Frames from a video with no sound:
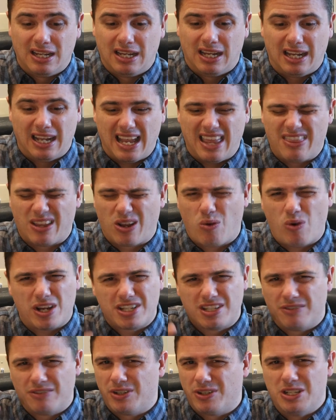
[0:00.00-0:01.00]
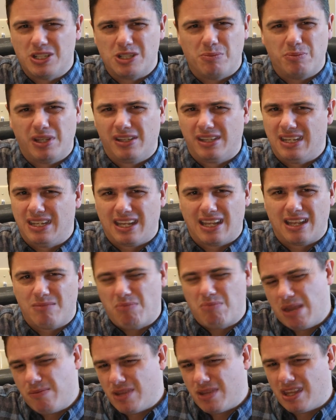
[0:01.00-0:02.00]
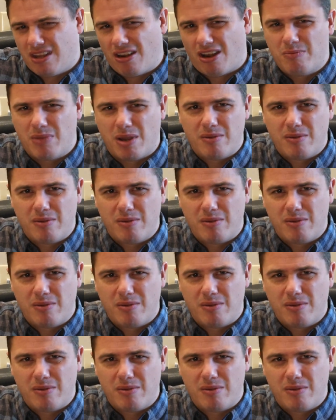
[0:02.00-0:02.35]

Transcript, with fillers: uh, and the question of reusability, again, maybe they are,